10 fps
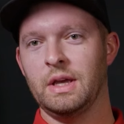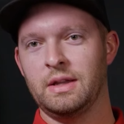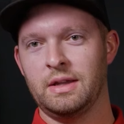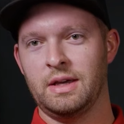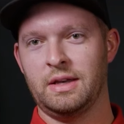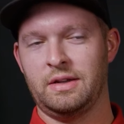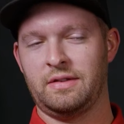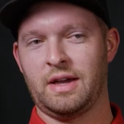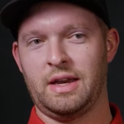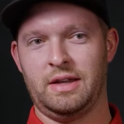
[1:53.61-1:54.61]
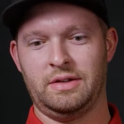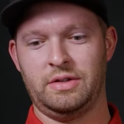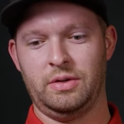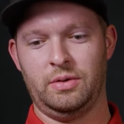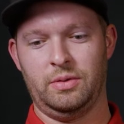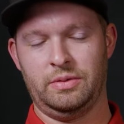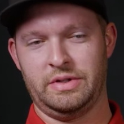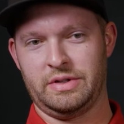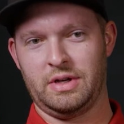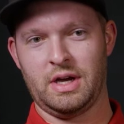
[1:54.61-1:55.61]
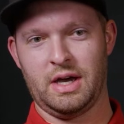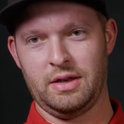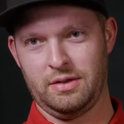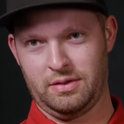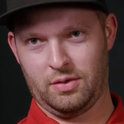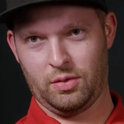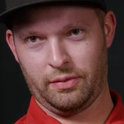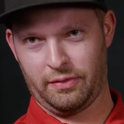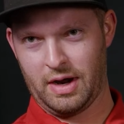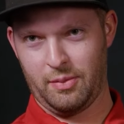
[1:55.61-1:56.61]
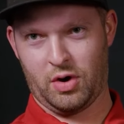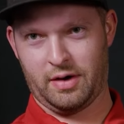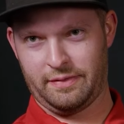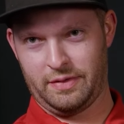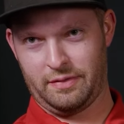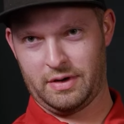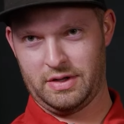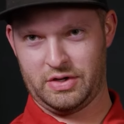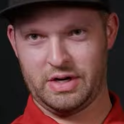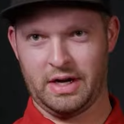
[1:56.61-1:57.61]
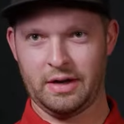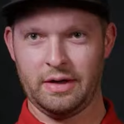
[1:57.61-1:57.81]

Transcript: and then decided to just cut the whole frame off the front of the truck,